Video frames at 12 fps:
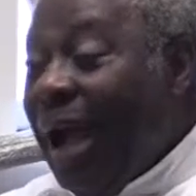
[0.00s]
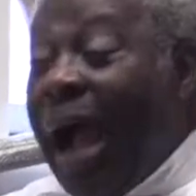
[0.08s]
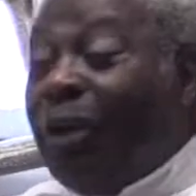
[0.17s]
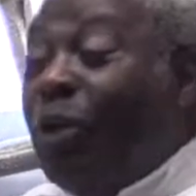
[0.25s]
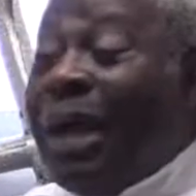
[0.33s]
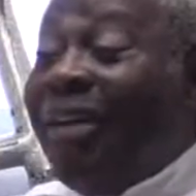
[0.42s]

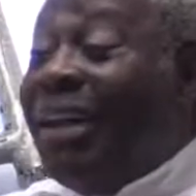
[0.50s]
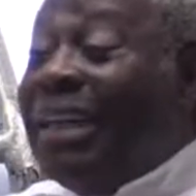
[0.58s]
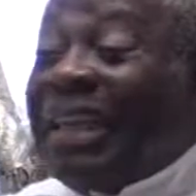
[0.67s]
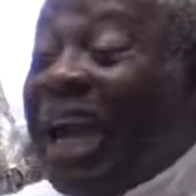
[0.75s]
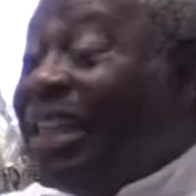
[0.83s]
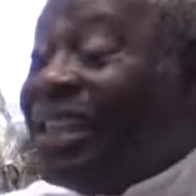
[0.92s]
I don't have
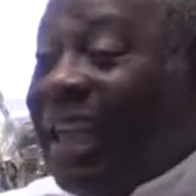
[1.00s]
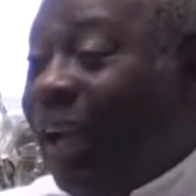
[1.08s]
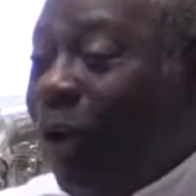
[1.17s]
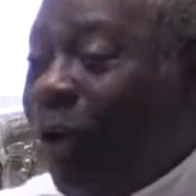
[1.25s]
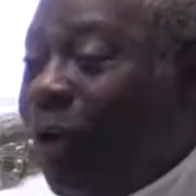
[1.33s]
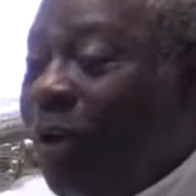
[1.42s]
any
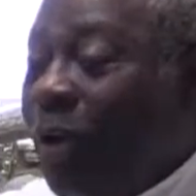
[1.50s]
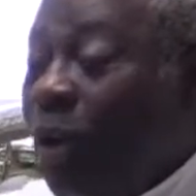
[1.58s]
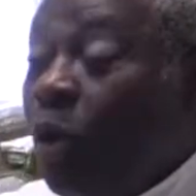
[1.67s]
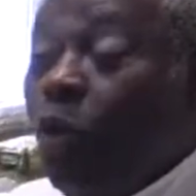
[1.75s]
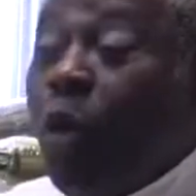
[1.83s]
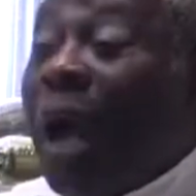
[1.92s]
counselor,
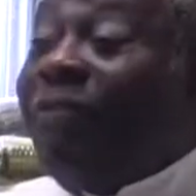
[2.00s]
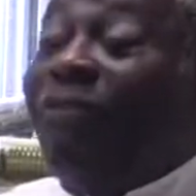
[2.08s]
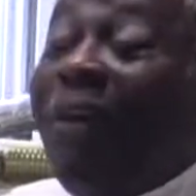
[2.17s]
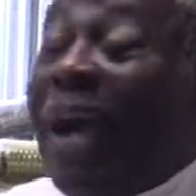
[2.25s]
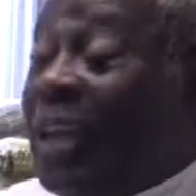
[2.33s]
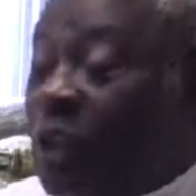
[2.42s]
no
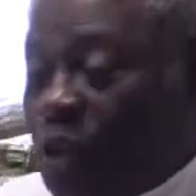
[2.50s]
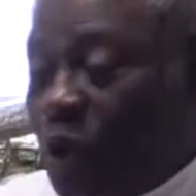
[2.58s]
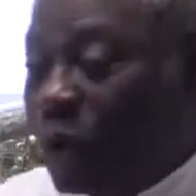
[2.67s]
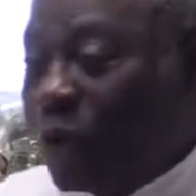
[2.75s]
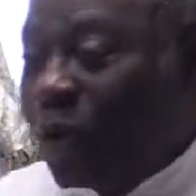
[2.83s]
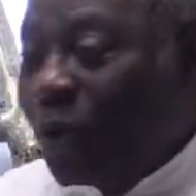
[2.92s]

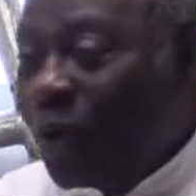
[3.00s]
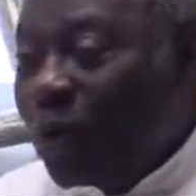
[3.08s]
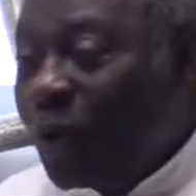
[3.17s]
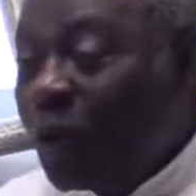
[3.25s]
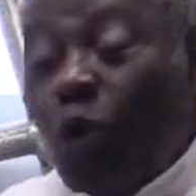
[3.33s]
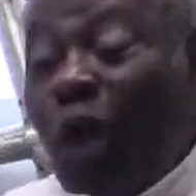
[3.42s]
advisor,
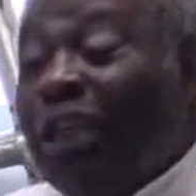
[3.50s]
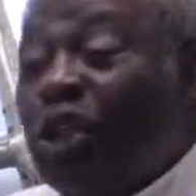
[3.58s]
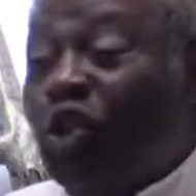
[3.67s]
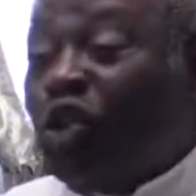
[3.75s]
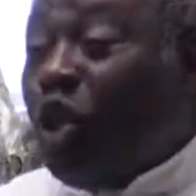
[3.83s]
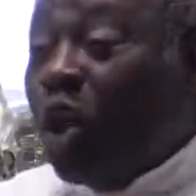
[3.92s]
no
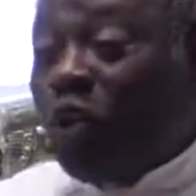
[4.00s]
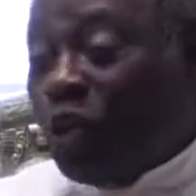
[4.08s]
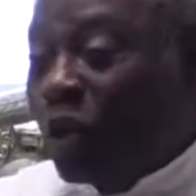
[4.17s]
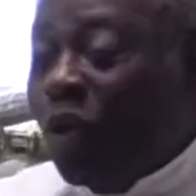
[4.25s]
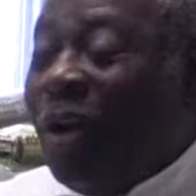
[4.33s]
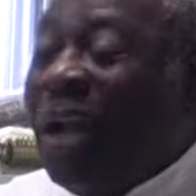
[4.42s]

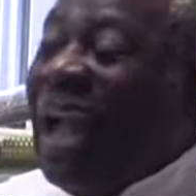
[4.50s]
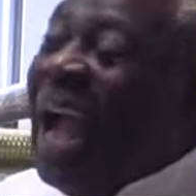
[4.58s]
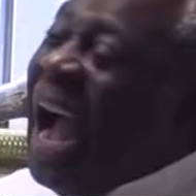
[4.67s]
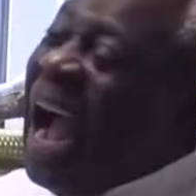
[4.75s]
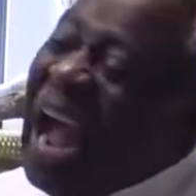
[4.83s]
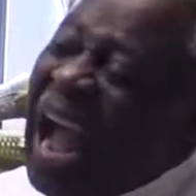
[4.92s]
instructor,
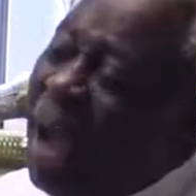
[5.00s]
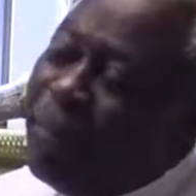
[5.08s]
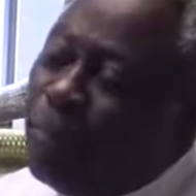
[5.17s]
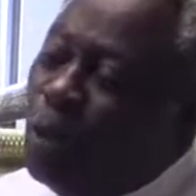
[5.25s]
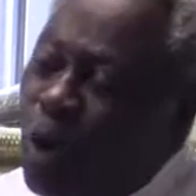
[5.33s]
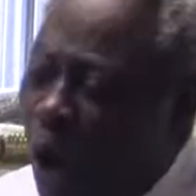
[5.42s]
I
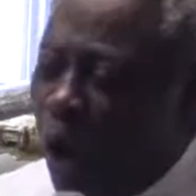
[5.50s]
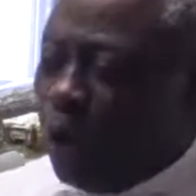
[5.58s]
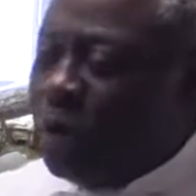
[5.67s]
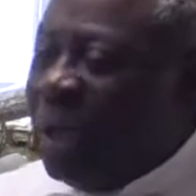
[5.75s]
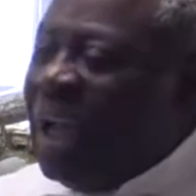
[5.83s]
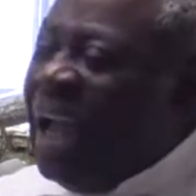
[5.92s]
am God,